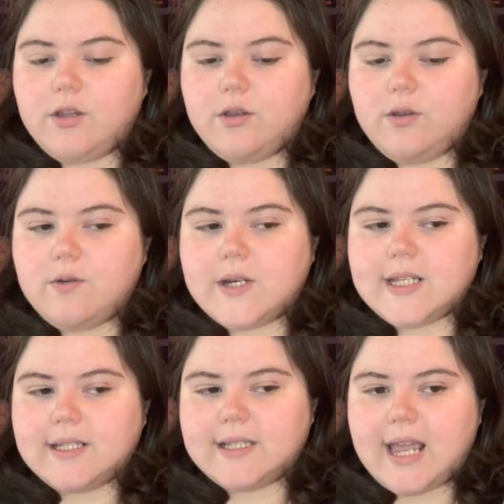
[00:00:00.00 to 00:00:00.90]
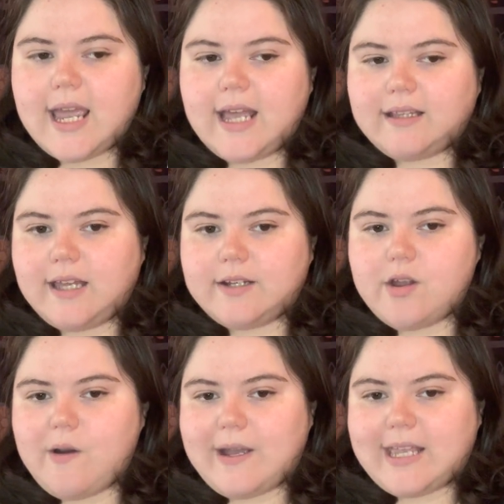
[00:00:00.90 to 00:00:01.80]
You can say like,
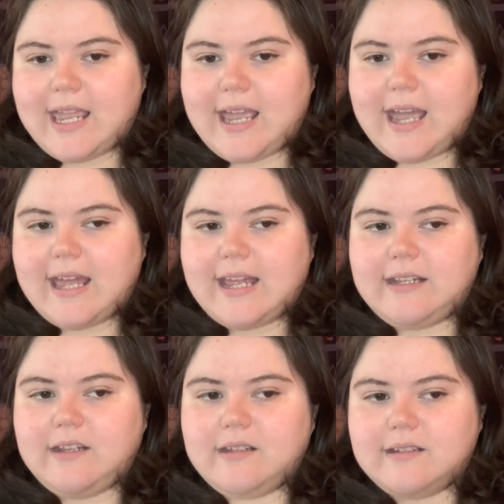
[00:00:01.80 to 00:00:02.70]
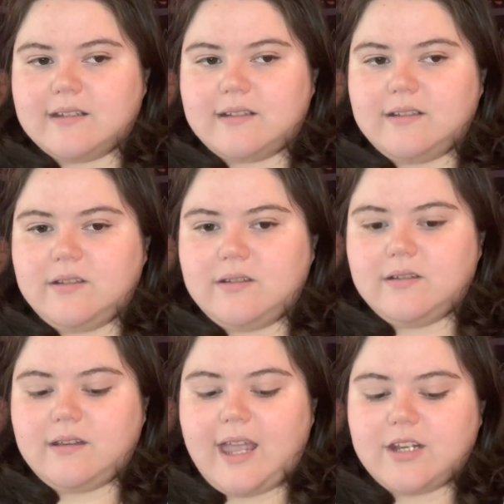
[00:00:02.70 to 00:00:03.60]
no, I can't,
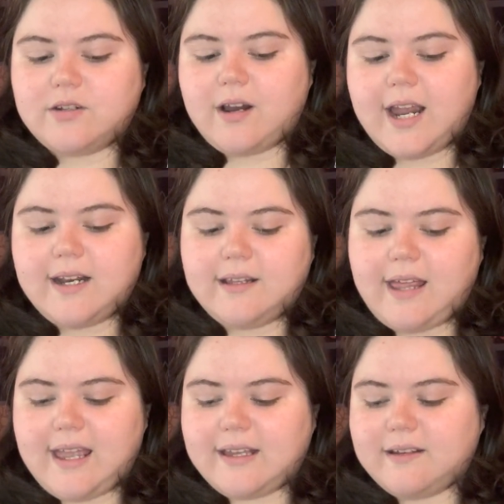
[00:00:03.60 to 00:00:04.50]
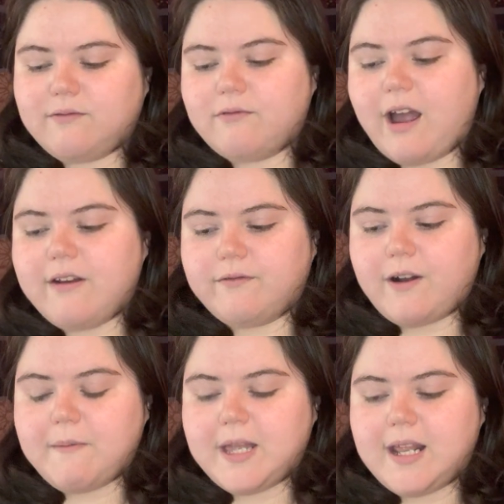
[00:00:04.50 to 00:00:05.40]
and like try to like run
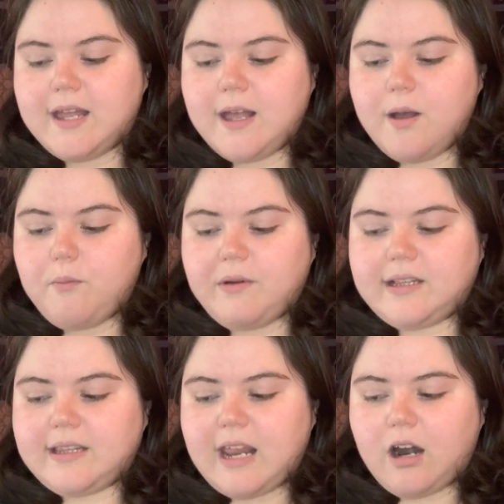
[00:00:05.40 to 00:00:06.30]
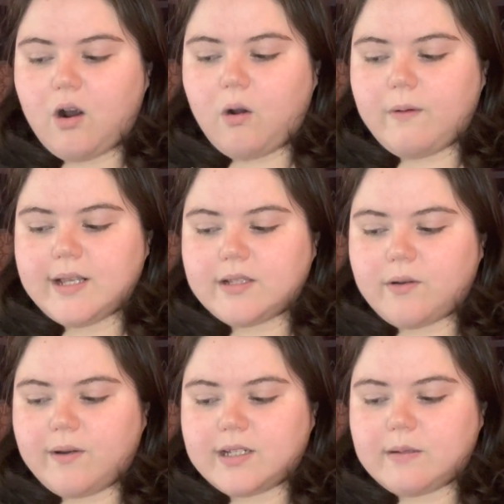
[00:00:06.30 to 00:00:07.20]
from it. But they're always
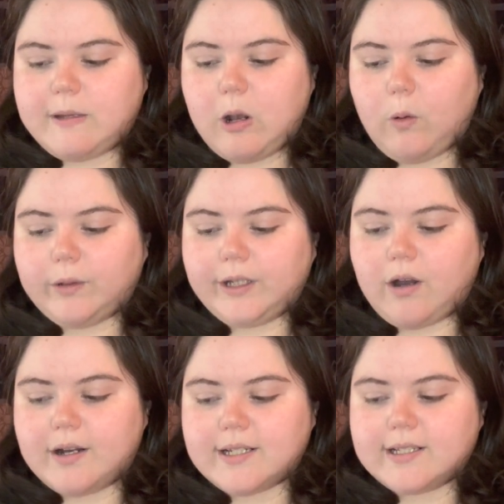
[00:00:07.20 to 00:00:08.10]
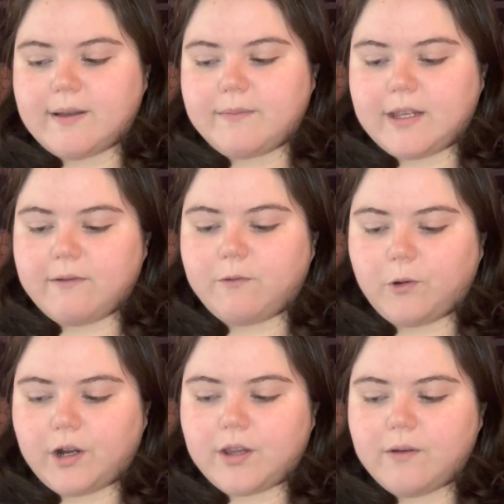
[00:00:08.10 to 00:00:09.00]
going to be holding on to something
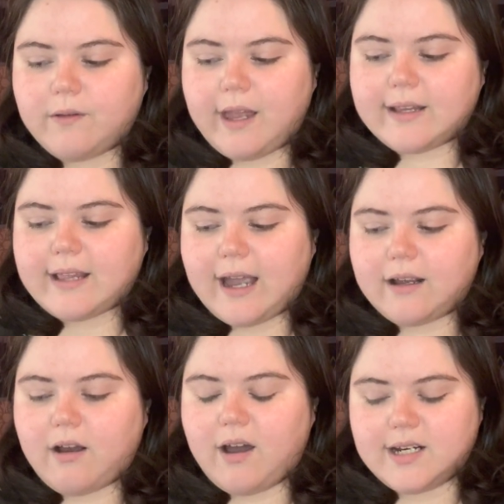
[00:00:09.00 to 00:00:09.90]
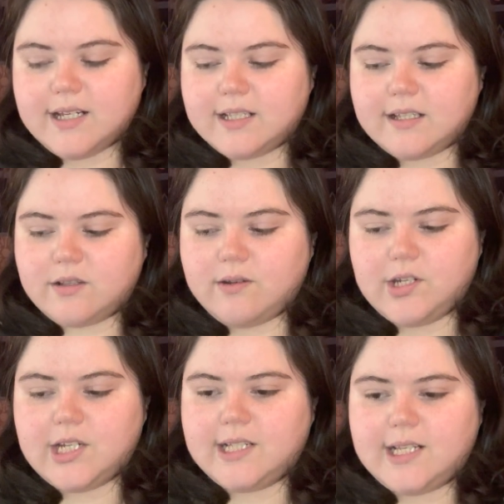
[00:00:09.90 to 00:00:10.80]
for you, like that goddess. As as
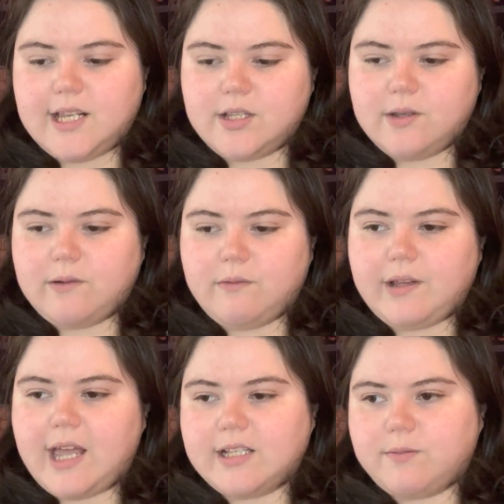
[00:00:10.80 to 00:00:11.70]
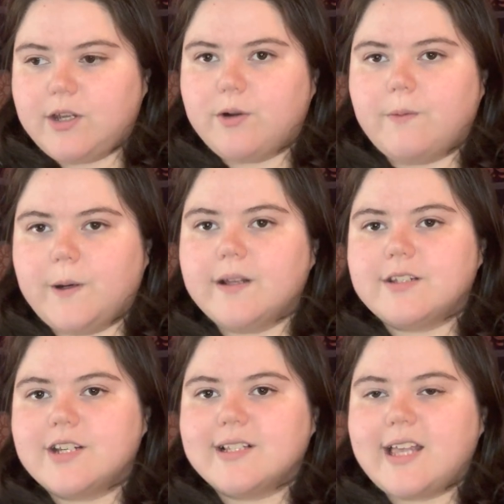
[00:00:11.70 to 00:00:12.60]
she sees you and realizes what you're
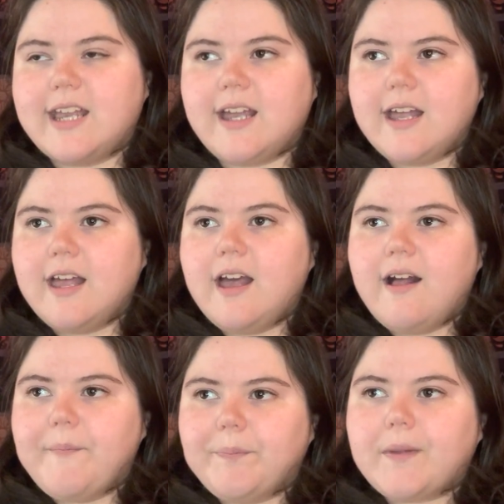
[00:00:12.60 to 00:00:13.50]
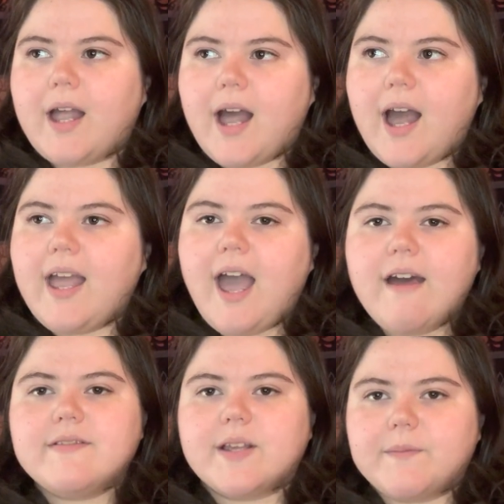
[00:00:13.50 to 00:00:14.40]
worth, she's like, I
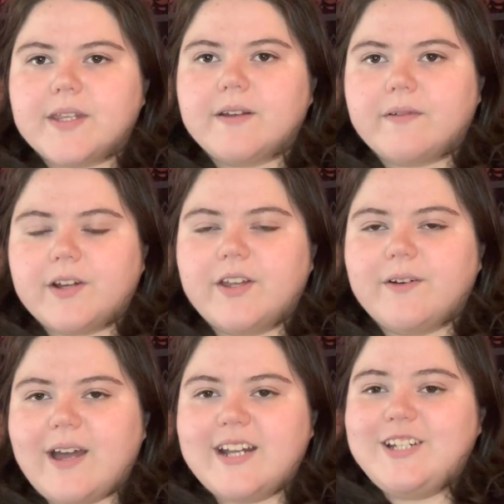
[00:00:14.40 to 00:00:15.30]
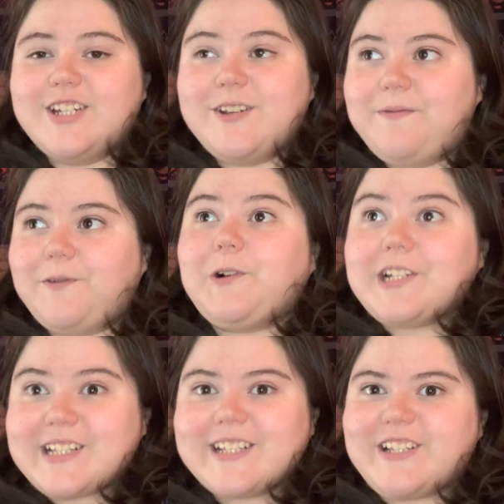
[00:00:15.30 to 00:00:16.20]
have something for you. And she
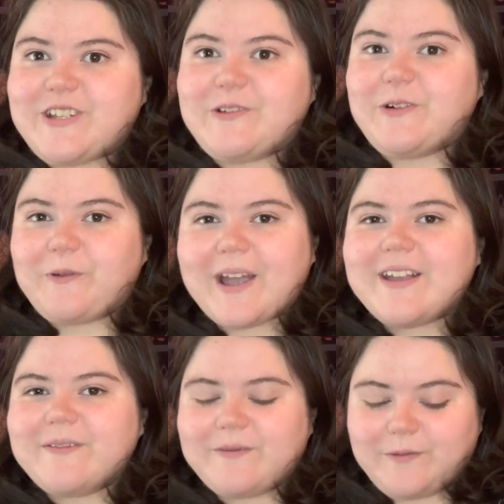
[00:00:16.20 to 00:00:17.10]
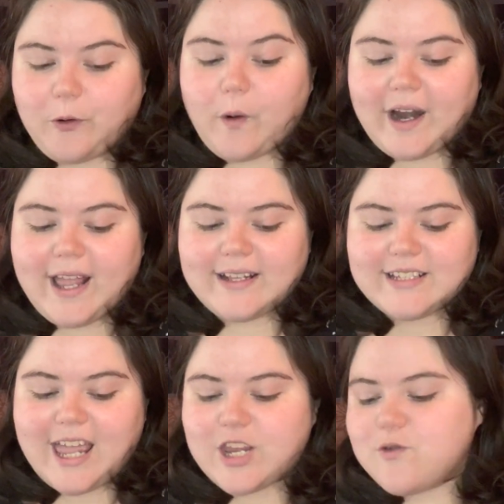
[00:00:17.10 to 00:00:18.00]
forces you to wait for it. And
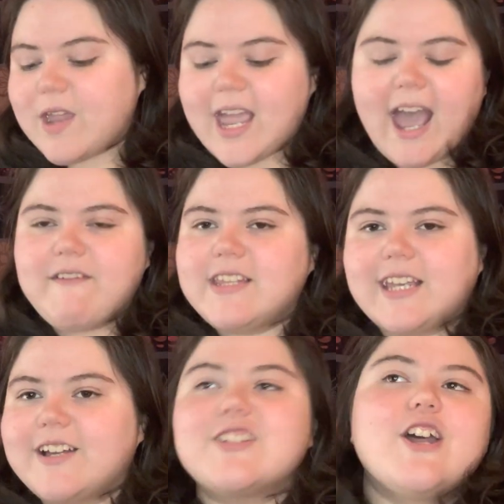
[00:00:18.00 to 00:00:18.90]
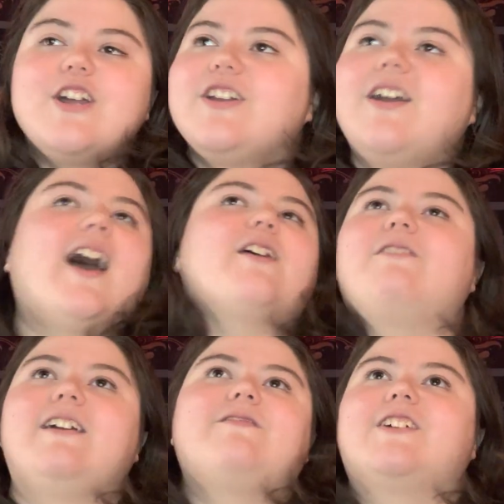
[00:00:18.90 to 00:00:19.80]
it's like, you can't have anything else. You got to
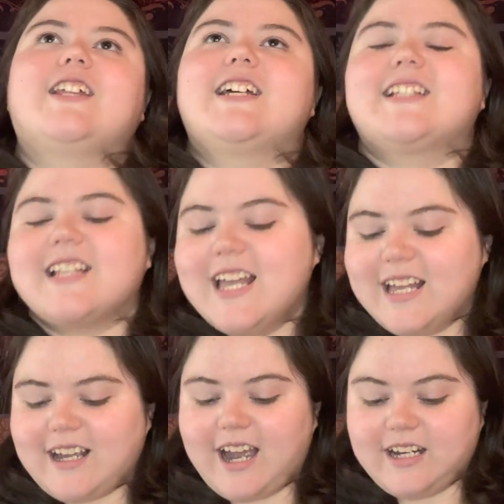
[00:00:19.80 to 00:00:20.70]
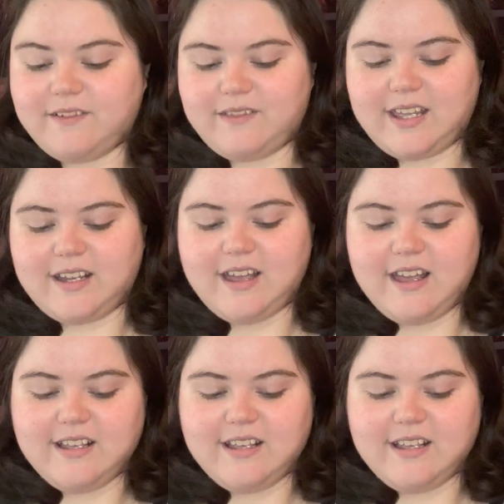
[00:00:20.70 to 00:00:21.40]
wait for this kind of thing.